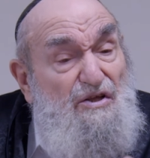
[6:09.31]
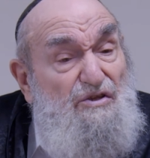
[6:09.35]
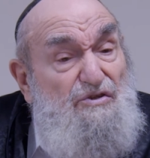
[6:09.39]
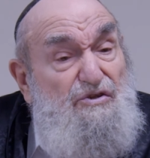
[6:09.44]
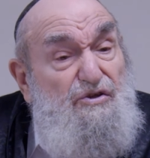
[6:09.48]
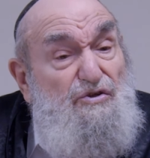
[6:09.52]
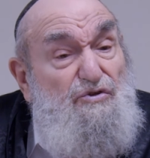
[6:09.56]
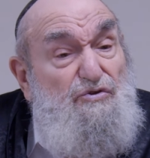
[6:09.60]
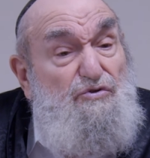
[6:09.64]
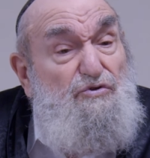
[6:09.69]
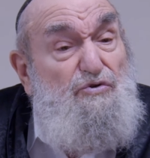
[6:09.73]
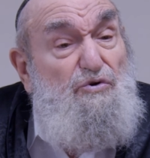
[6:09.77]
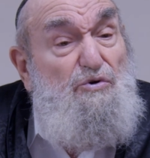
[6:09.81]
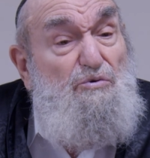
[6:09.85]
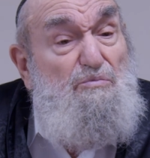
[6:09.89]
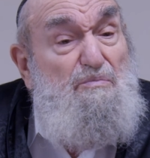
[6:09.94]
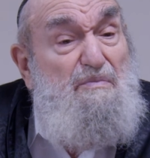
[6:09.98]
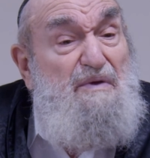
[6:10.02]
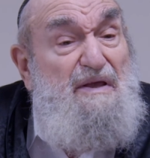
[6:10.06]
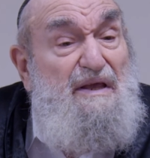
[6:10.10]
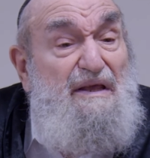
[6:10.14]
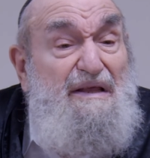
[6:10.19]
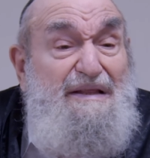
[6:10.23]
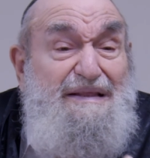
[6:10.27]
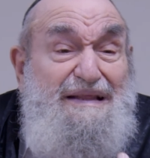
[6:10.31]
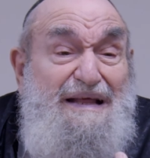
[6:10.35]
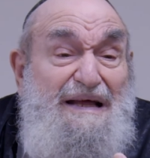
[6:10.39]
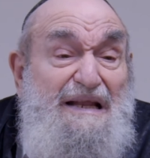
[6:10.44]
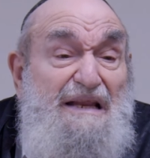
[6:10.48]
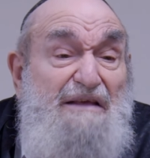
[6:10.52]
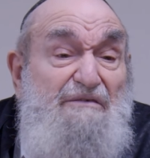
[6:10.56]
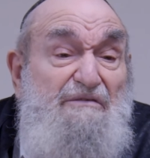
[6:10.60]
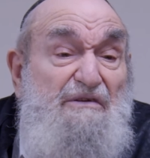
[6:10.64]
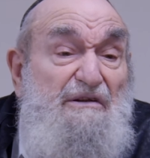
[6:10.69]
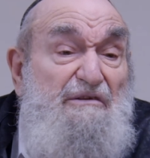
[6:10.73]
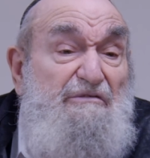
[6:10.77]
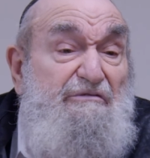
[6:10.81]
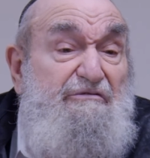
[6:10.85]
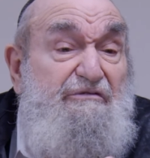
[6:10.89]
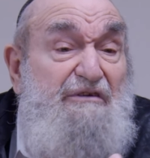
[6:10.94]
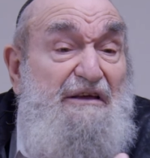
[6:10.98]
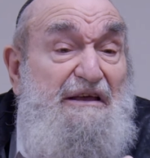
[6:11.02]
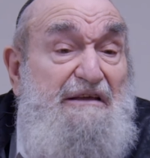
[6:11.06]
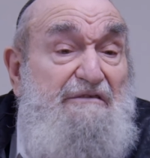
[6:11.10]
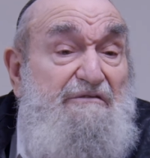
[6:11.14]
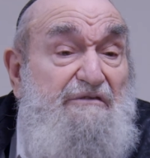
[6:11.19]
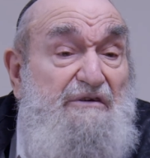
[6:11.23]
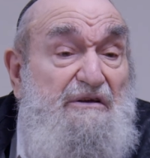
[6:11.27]
to do me not even a
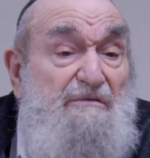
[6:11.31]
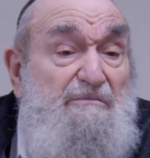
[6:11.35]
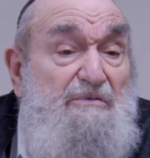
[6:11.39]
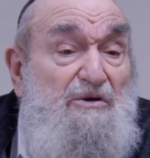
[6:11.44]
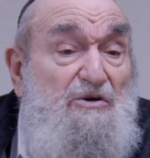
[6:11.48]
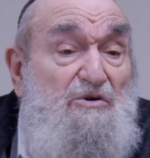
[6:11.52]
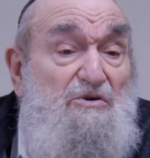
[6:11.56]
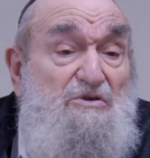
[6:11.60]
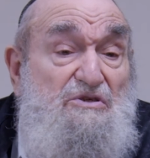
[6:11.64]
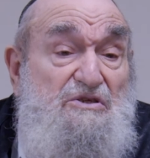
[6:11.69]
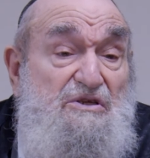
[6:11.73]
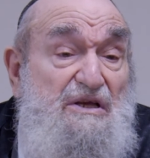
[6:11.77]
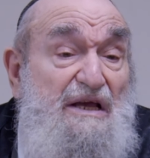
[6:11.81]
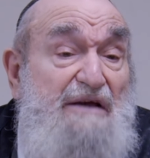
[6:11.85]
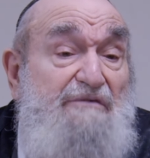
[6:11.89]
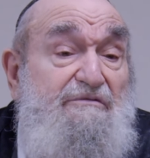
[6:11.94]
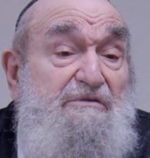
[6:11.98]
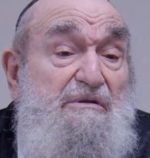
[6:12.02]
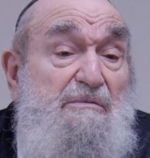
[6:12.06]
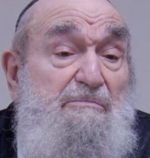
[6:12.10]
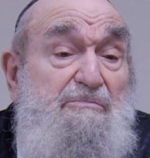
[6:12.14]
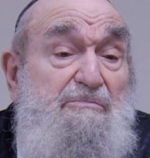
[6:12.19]
favor because you have to